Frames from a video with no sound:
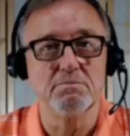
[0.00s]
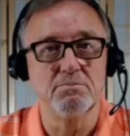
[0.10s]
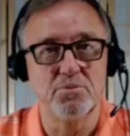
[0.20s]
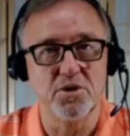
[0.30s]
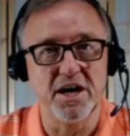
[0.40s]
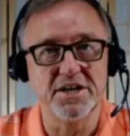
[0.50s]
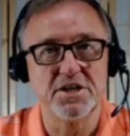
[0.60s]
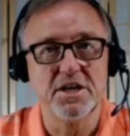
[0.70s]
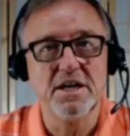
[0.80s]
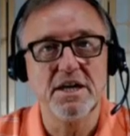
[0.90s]
But
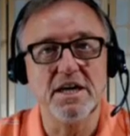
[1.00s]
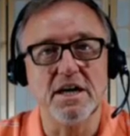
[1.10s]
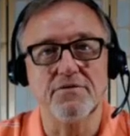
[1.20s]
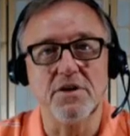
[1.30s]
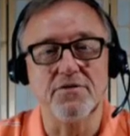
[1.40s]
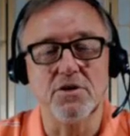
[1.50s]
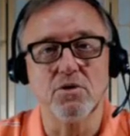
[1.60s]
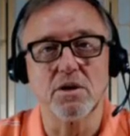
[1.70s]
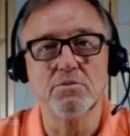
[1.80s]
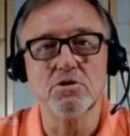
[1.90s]
if you
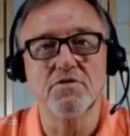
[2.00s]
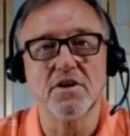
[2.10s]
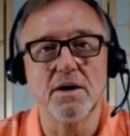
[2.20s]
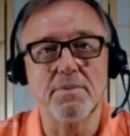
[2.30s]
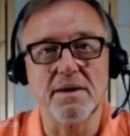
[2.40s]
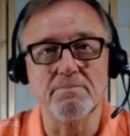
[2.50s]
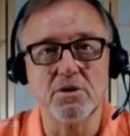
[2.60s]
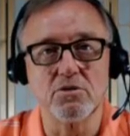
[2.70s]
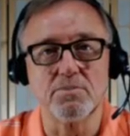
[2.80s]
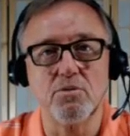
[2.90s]
want to move up and
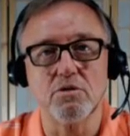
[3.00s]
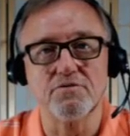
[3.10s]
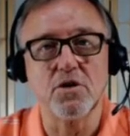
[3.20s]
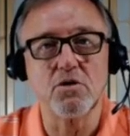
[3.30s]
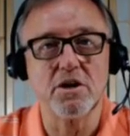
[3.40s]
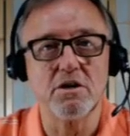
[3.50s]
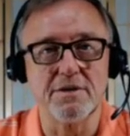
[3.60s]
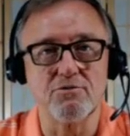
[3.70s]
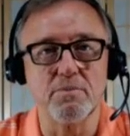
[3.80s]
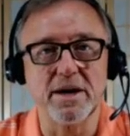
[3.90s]
build a portfolio
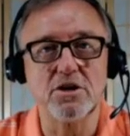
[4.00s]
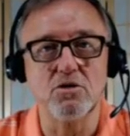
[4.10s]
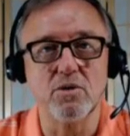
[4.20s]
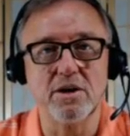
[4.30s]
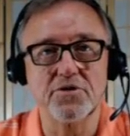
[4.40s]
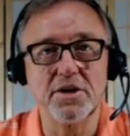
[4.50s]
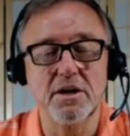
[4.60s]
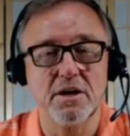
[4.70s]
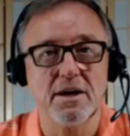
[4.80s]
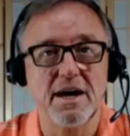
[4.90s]
that will make you wealthy,
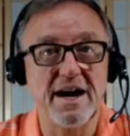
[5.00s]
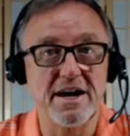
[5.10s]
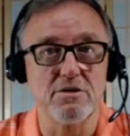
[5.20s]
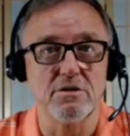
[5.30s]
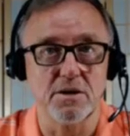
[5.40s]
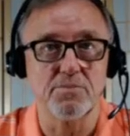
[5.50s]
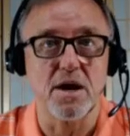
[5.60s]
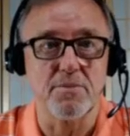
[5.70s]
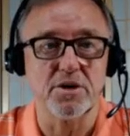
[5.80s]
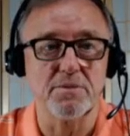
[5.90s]
hire a
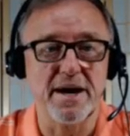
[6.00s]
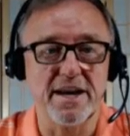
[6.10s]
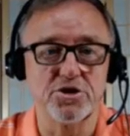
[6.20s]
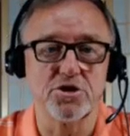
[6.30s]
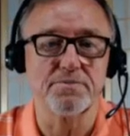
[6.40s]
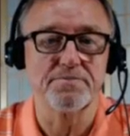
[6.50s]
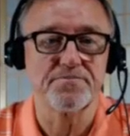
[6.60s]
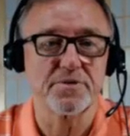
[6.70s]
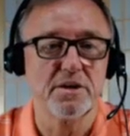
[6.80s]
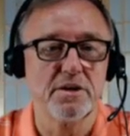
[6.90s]
property manager.
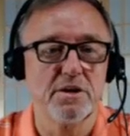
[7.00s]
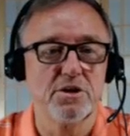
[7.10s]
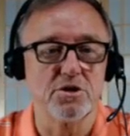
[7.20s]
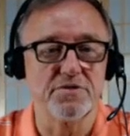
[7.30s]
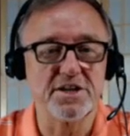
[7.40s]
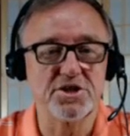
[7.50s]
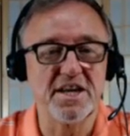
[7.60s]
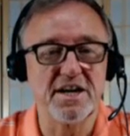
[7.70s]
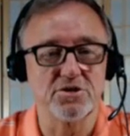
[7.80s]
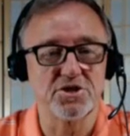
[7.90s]
So that's a
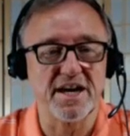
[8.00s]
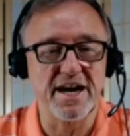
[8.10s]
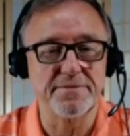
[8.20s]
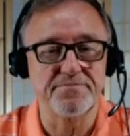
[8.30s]
downside.